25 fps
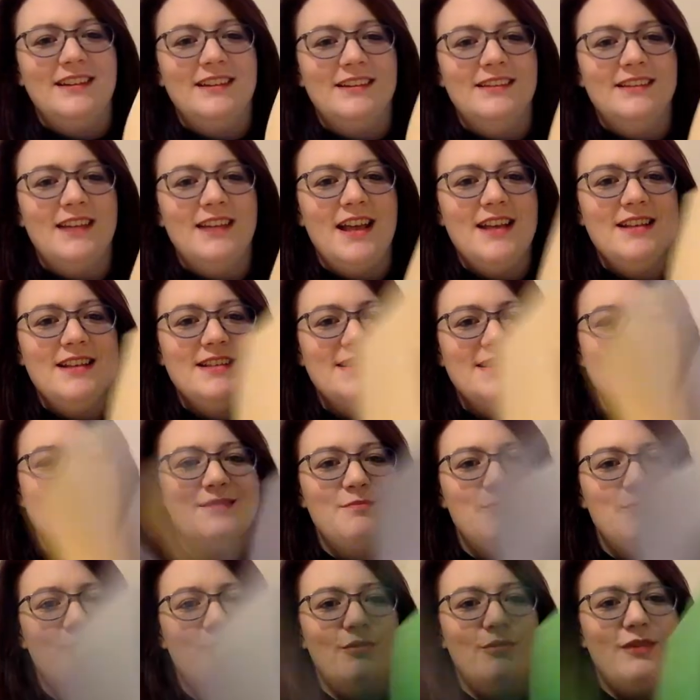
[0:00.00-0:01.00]
Nice
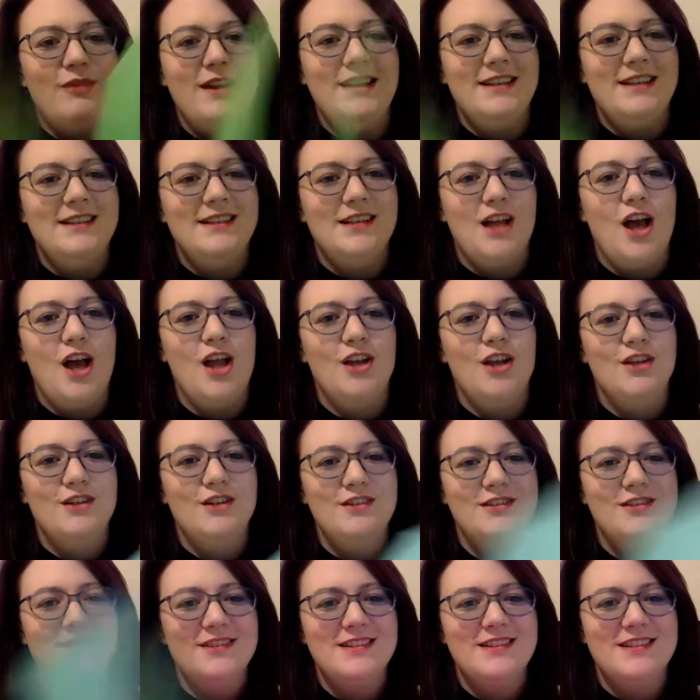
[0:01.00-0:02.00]
bright
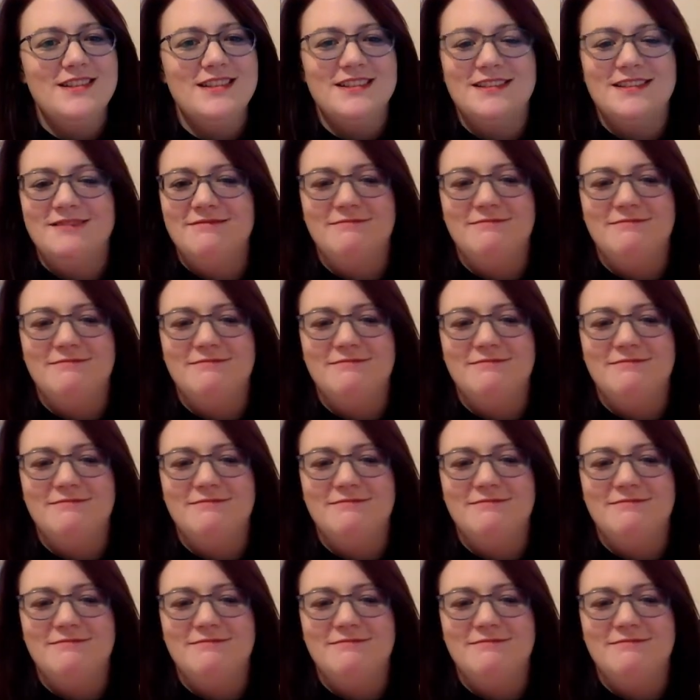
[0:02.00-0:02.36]
colours,